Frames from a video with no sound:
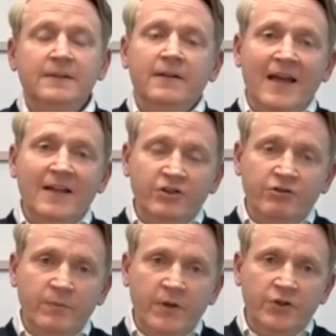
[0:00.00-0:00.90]
that
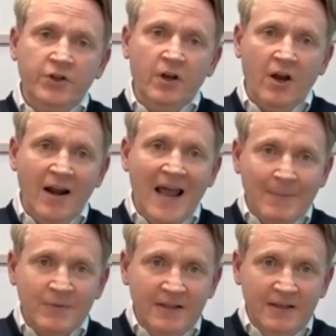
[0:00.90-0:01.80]
distribution
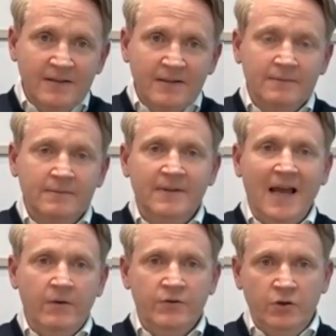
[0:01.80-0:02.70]
collapses
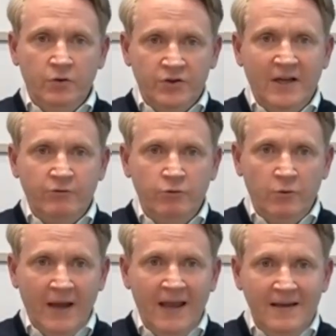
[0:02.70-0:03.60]
down to your central
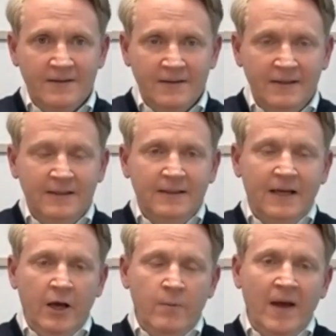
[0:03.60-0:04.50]
case,
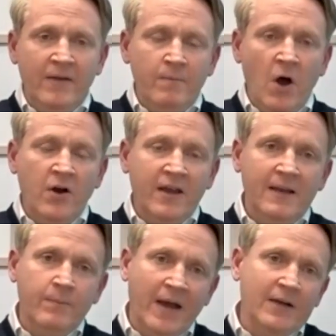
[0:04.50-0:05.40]
and the market
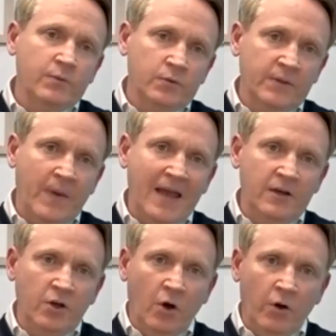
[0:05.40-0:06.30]
impact will
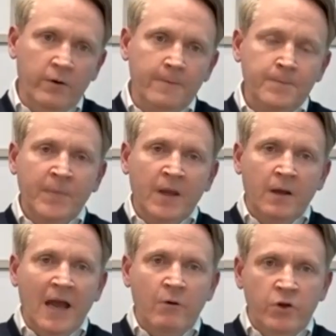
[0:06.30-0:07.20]
depend on
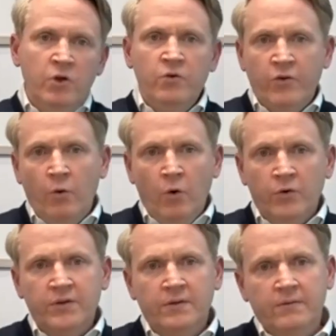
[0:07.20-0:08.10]
how you
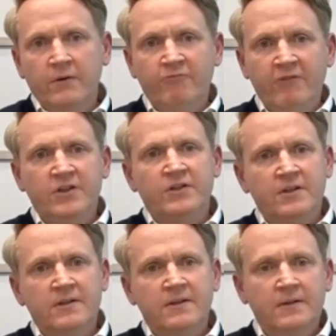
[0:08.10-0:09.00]
thought the
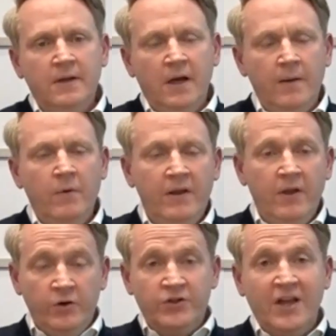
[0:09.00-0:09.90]
risks in
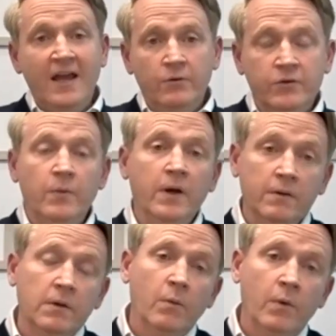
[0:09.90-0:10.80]
those tails were
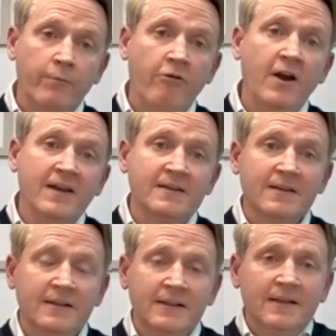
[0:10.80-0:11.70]

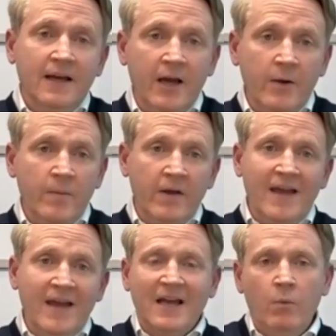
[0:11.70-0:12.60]
priced. And
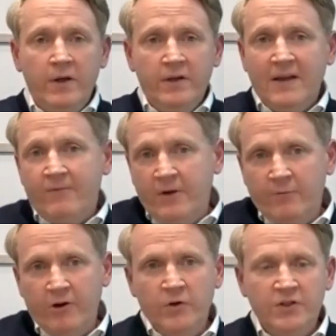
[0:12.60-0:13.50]
that's how we're definitely
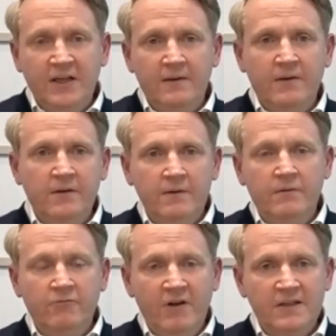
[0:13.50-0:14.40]
approaching the
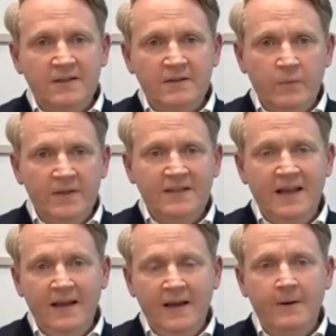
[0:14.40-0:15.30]
risks that we're
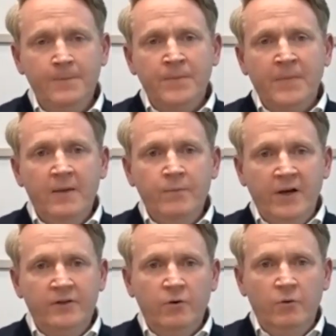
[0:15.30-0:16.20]
seeing in
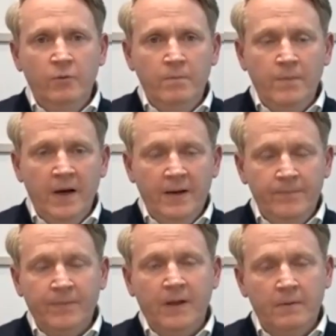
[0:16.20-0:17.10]
political
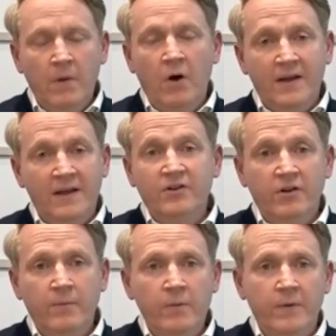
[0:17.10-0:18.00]
markets at
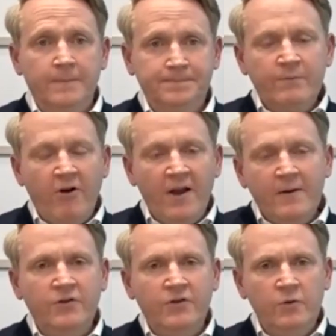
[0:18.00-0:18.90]
the moment. Brian,
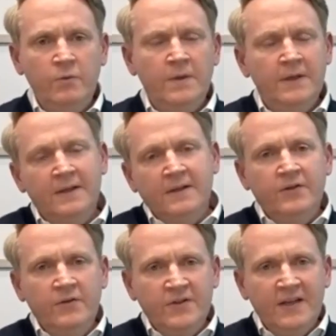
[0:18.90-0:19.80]
do you
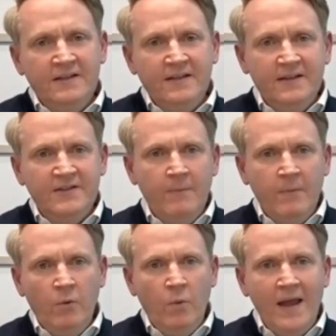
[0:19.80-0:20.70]
see it in a
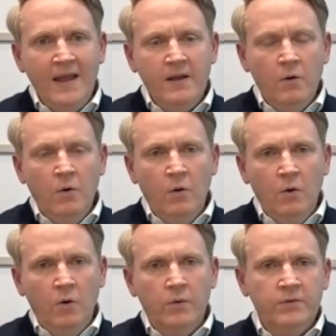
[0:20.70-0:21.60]
similar way,
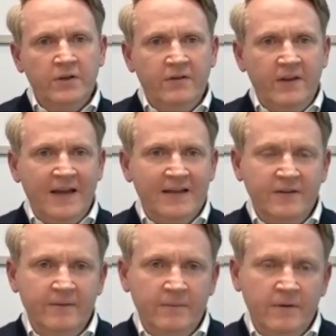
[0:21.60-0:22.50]
or do you think that's
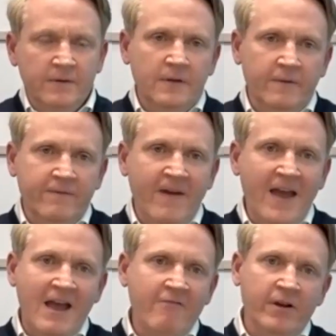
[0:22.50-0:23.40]
a
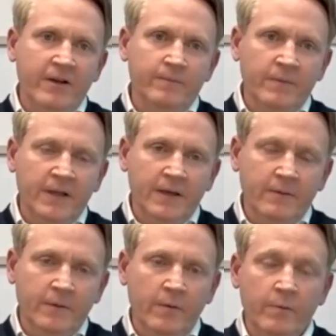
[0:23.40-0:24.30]
fair and
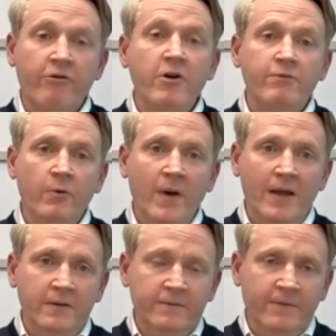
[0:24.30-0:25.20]
an appropriate
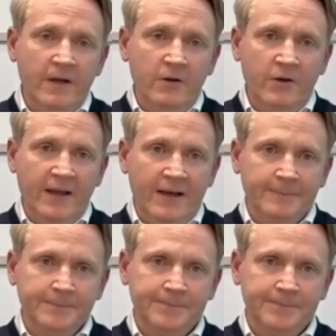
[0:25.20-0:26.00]
way of looking at it?